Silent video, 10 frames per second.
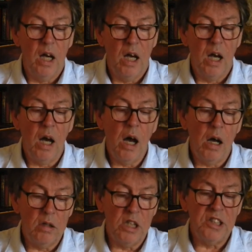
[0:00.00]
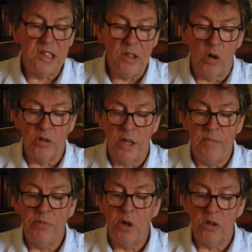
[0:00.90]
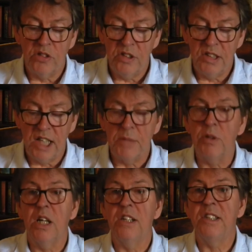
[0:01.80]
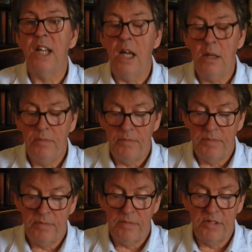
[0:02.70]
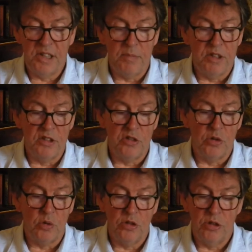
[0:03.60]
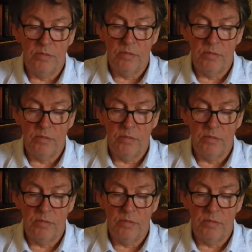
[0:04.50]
A heartless lot, them Proctors, that's what I say," said Mrs. George.